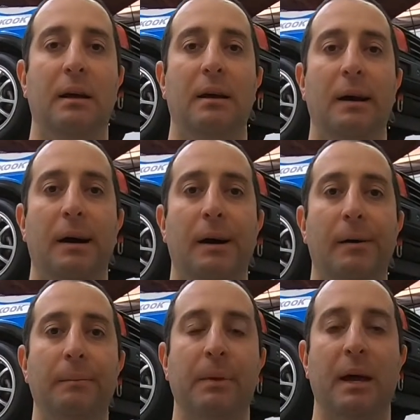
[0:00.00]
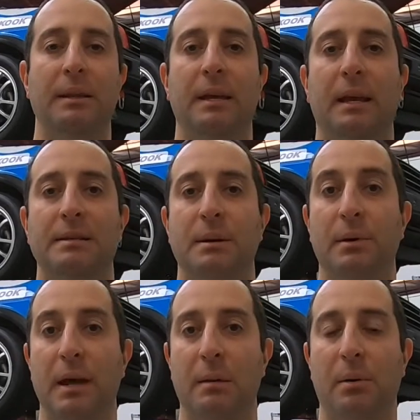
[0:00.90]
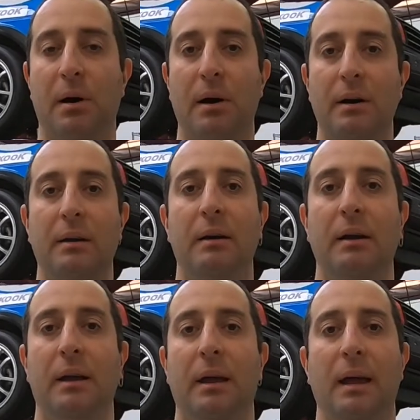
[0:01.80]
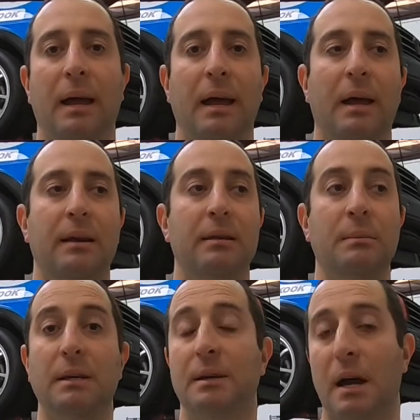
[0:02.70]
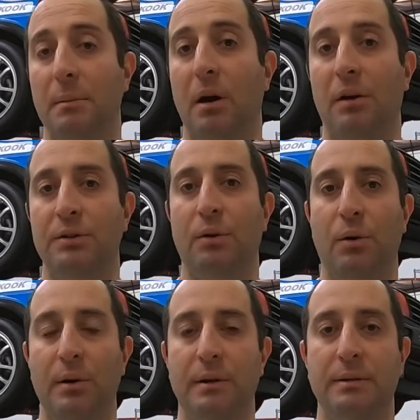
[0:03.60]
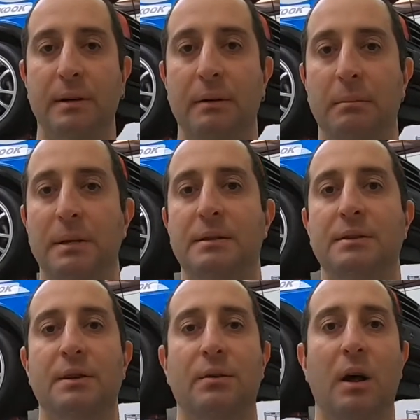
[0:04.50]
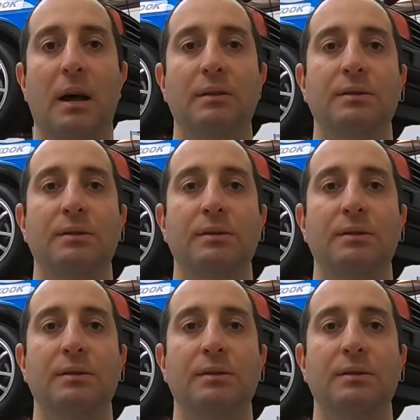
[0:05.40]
I had taken some of that apart, and in the meantime I also ordered some pistons and rods.